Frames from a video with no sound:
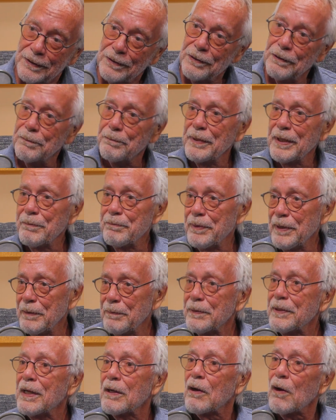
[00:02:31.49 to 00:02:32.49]
You'll meet
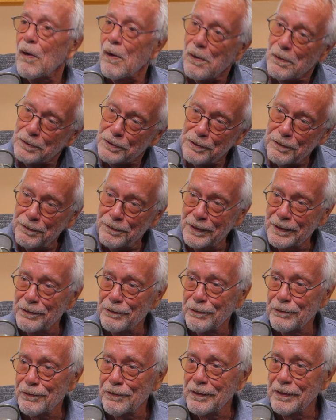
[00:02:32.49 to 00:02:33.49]
people that are also
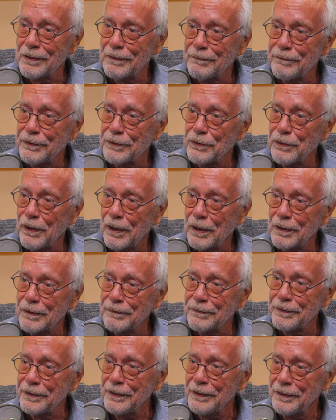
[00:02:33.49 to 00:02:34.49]
interested in
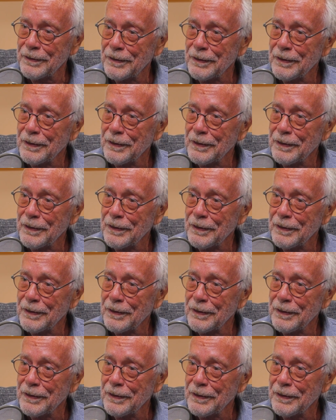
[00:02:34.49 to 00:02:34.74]
photography,